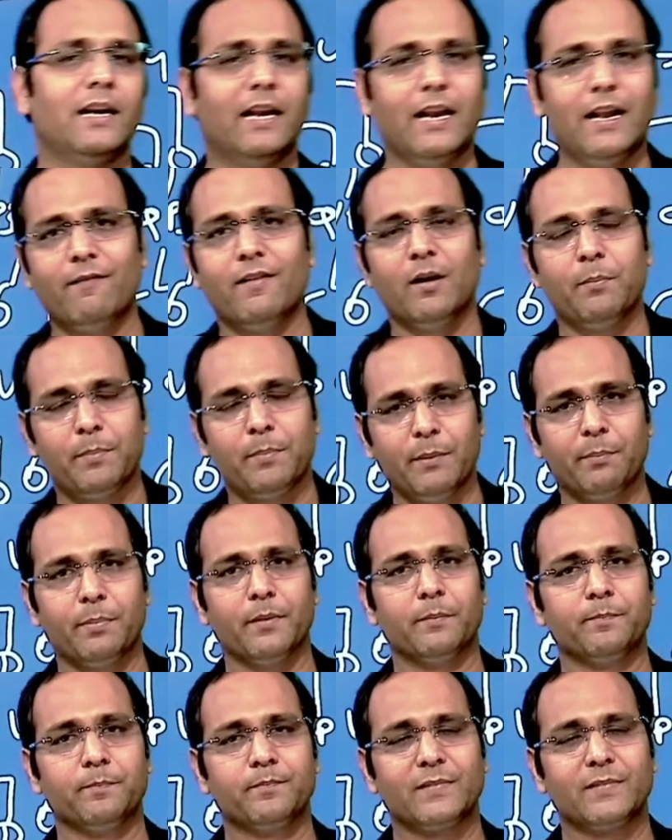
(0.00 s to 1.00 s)
level
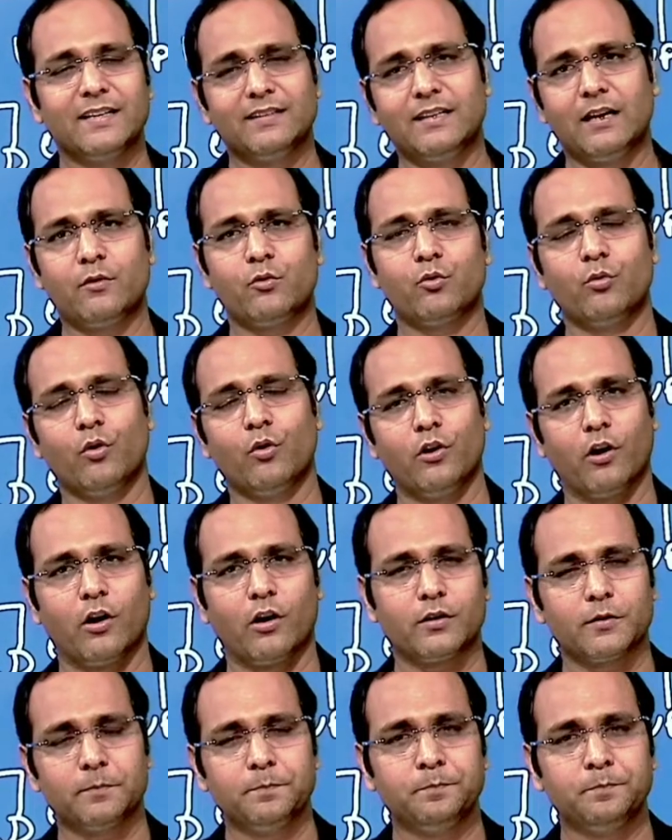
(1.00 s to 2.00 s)
people. Is that true or
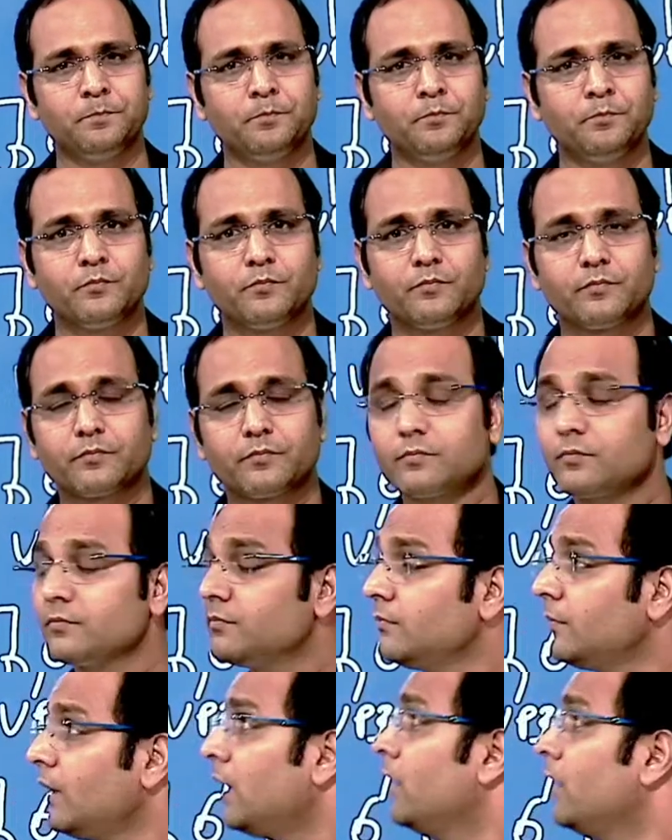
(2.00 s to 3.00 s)
not?
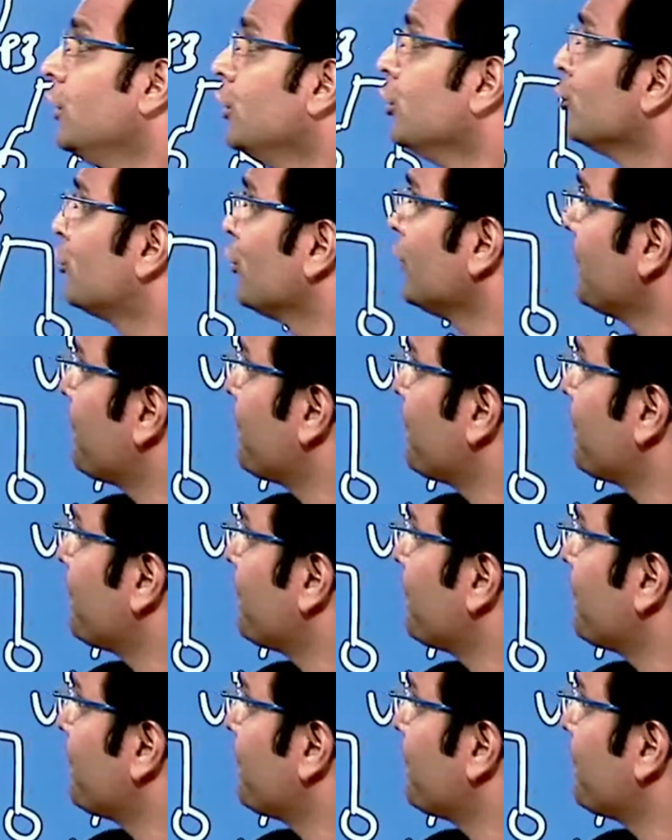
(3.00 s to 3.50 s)
So the